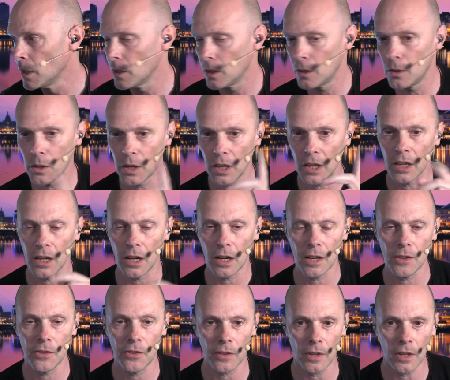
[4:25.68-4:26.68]
Okay,
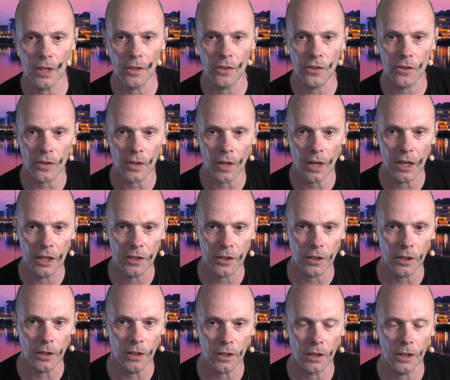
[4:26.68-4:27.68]
guys, it's 8
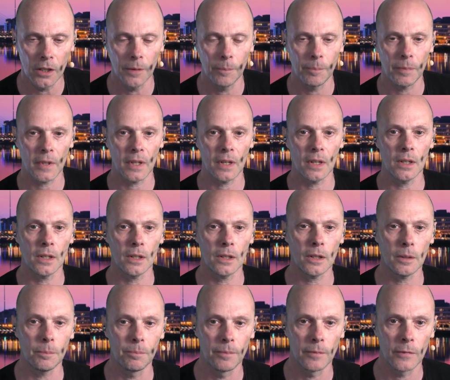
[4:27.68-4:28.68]
o'clock,
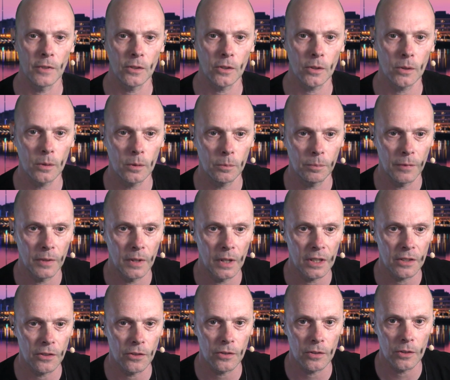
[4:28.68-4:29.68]
so
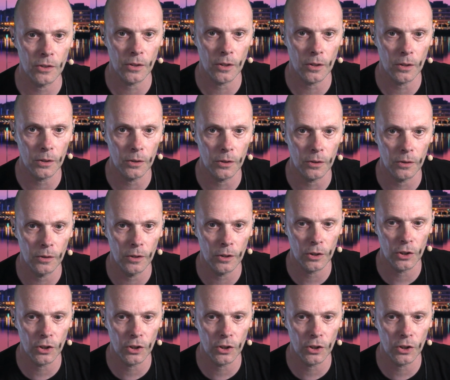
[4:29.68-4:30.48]
let's start the